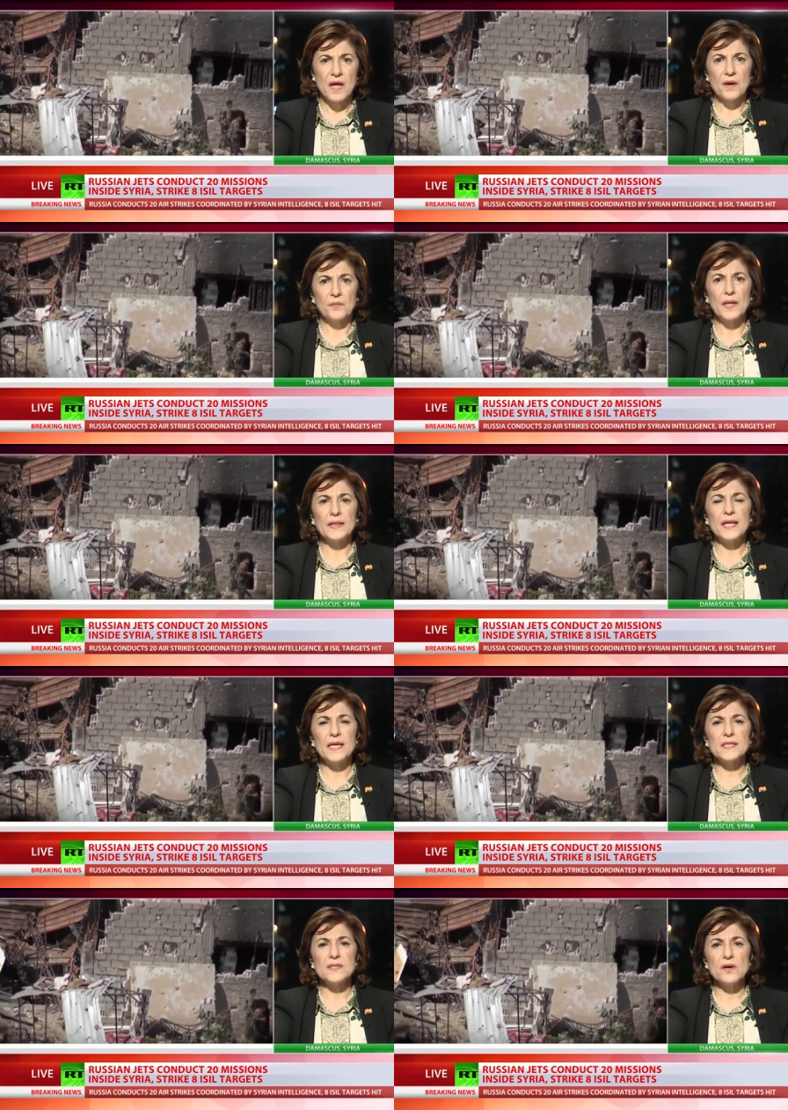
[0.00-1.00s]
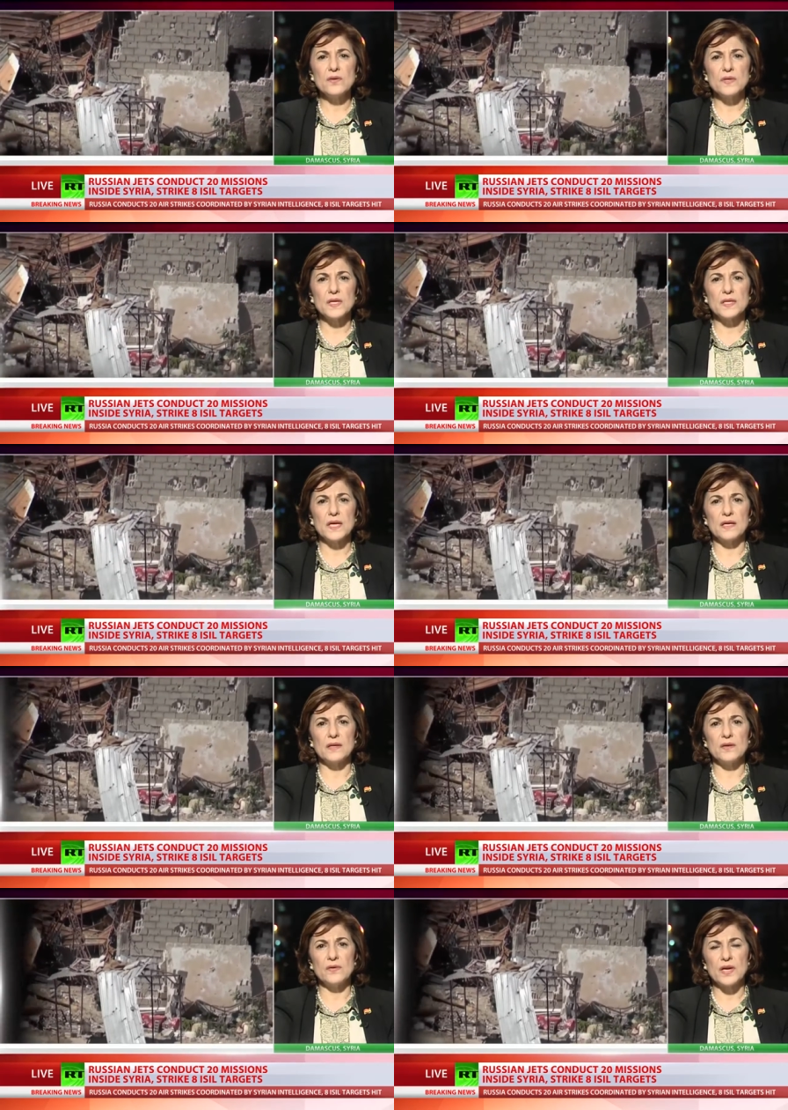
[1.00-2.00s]
Well, there is no, uh, uh
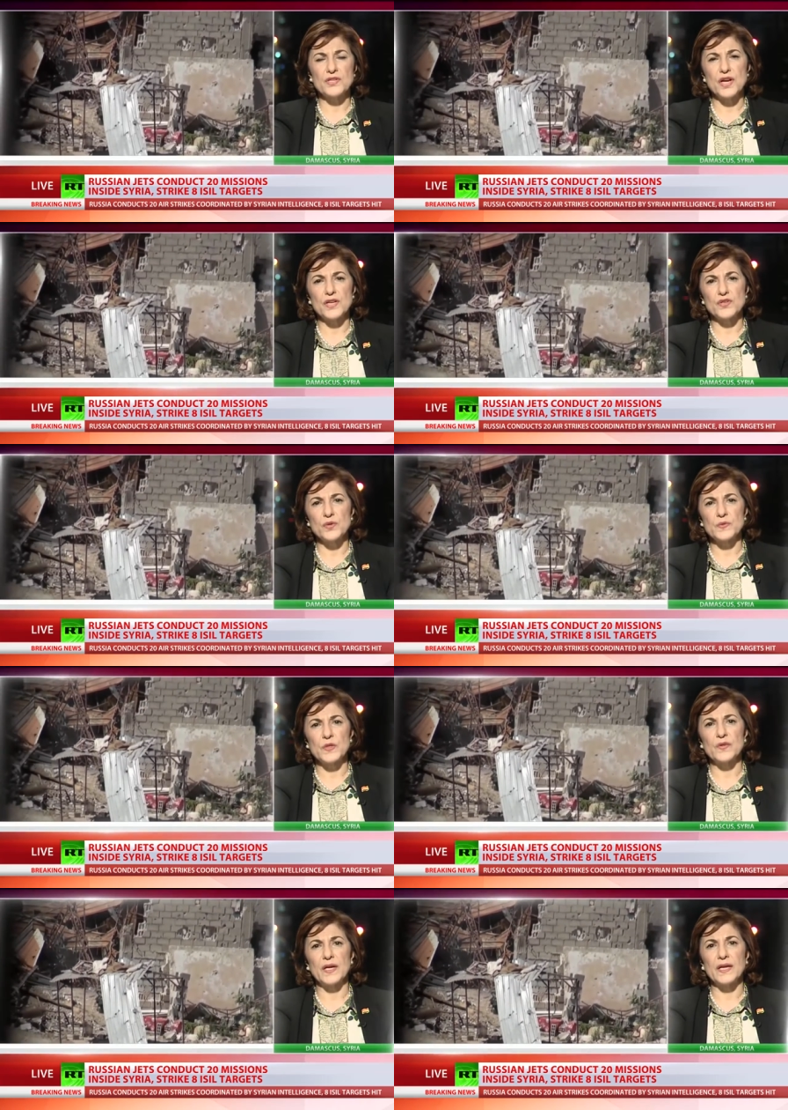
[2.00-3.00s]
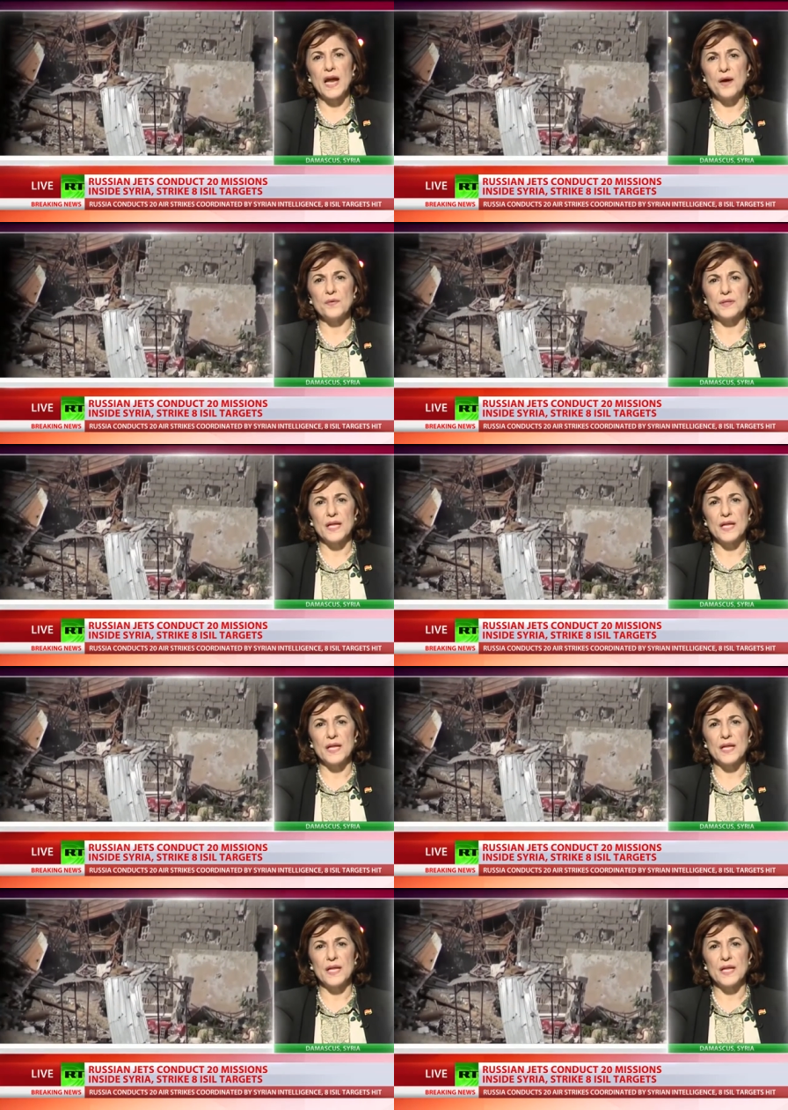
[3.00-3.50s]
no Russian troops on the ground.